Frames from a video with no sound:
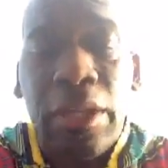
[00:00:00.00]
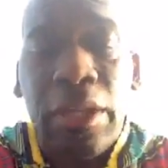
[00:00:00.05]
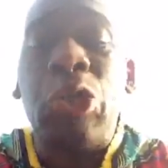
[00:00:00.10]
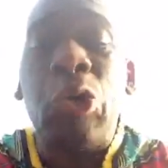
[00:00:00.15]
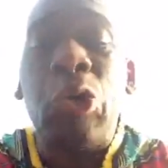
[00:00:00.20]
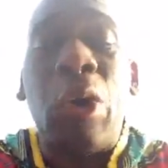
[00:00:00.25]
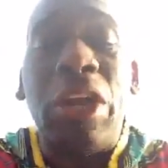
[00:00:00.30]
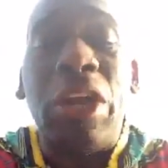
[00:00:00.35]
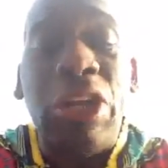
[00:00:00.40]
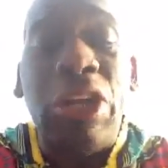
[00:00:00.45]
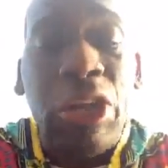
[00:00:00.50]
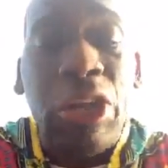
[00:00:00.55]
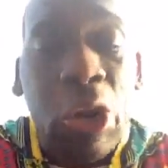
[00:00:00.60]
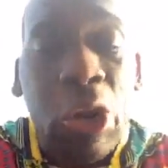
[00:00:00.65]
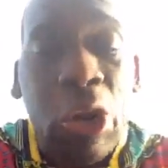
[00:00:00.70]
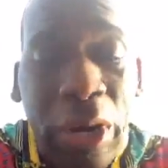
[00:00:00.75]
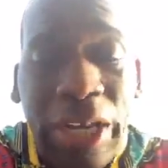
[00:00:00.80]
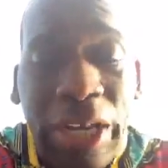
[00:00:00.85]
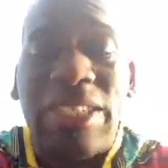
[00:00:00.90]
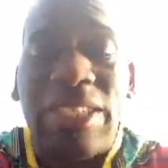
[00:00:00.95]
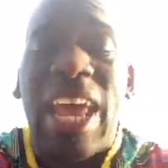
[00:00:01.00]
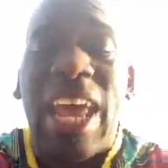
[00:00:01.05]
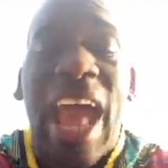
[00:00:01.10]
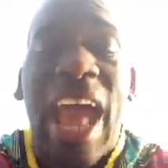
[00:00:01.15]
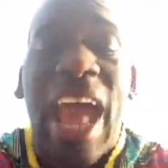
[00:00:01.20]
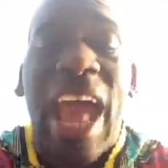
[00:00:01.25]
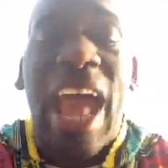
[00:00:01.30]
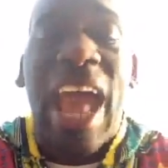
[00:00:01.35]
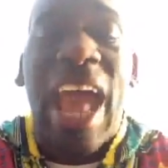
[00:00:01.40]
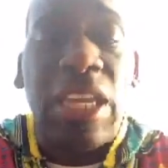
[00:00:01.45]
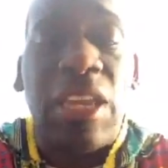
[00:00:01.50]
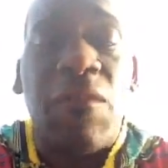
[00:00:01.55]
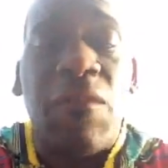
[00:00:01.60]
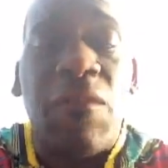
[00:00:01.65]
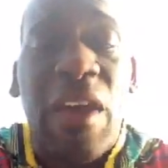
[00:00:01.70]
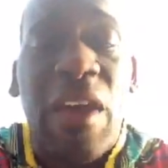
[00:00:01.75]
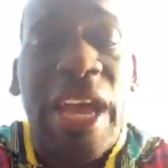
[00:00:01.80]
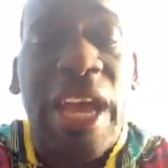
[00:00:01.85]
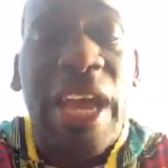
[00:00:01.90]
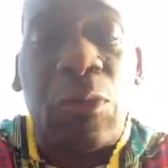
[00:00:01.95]
to anoint and in
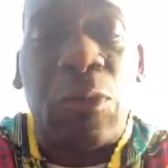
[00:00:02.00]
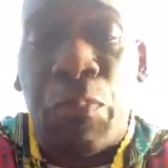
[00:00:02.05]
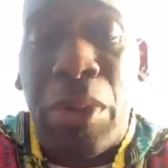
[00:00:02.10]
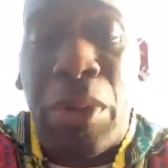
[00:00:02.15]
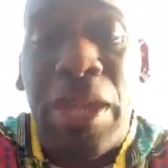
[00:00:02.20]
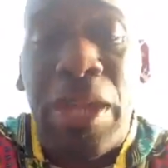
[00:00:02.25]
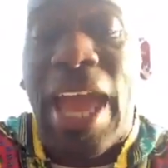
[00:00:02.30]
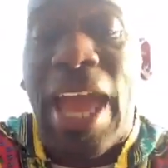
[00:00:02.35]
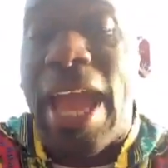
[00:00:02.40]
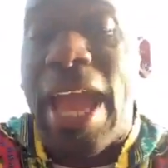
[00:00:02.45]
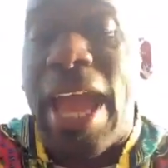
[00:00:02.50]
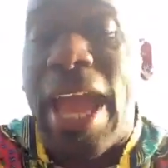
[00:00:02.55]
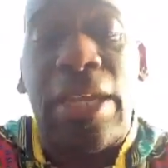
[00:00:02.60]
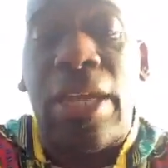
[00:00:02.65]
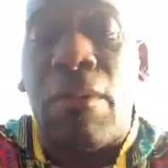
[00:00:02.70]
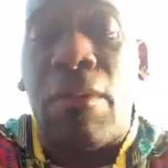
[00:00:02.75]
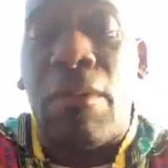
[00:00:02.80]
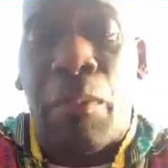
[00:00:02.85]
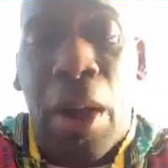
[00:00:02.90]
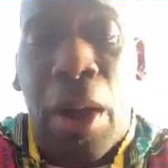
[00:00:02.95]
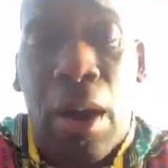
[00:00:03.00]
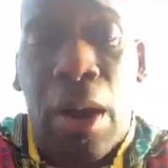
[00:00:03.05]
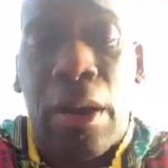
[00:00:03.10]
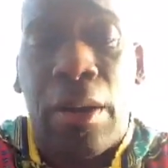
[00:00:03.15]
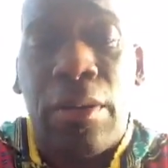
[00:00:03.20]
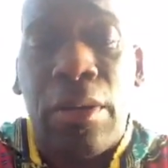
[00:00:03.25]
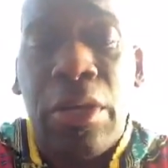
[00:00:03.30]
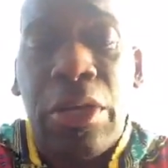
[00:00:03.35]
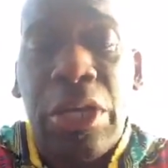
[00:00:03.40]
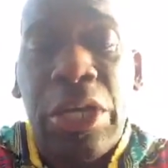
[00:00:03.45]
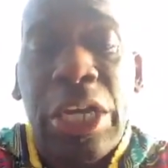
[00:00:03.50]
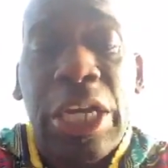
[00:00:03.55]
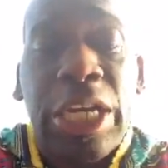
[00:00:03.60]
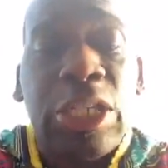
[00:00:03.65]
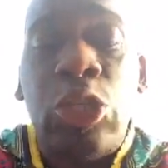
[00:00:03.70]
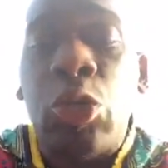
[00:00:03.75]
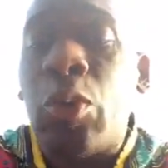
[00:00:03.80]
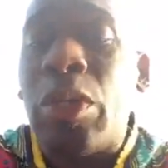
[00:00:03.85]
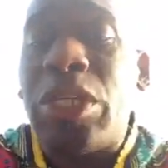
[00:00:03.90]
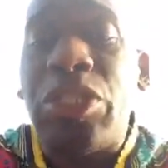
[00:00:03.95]
fact speak and impart
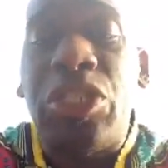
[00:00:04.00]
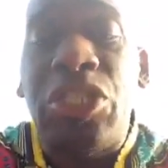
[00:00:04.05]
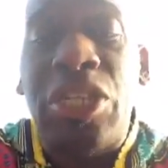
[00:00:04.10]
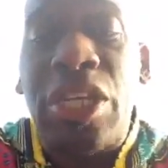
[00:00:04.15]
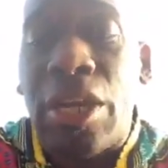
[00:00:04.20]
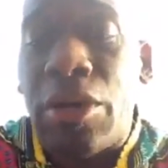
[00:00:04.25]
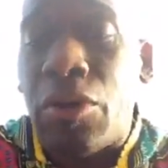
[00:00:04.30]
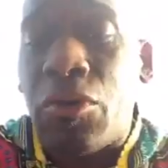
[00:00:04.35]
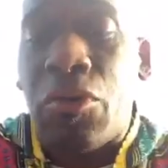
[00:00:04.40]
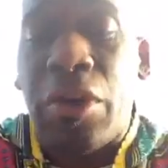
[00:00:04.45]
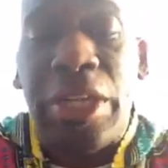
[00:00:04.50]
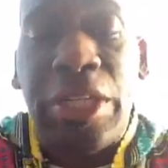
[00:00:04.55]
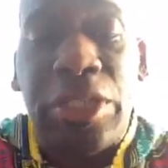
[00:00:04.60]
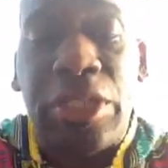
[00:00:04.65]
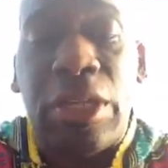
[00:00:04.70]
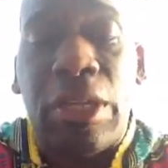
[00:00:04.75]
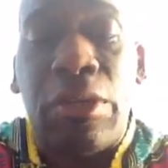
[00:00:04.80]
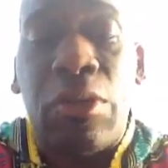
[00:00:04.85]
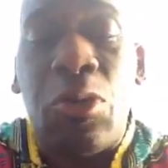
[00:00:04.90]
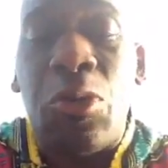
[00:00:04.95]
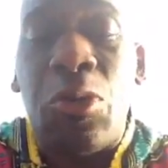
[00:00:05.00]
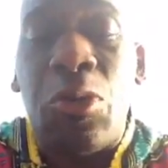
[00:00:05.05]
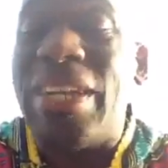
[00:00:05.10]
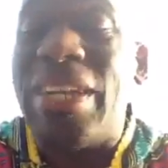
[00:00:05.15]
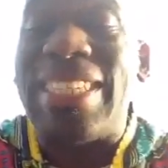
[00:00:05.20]
to a generation who